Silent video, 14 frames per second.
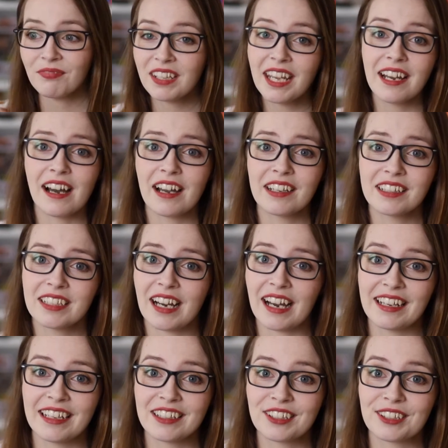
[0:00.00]
Yeah, I
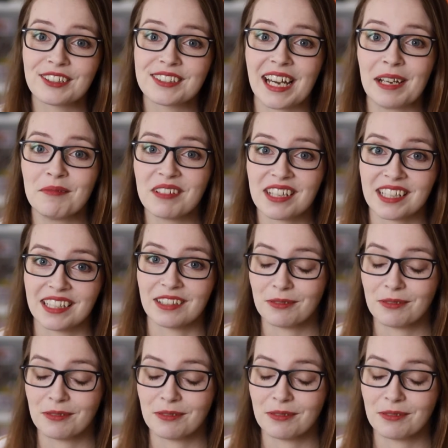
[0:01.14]
had a good time with it.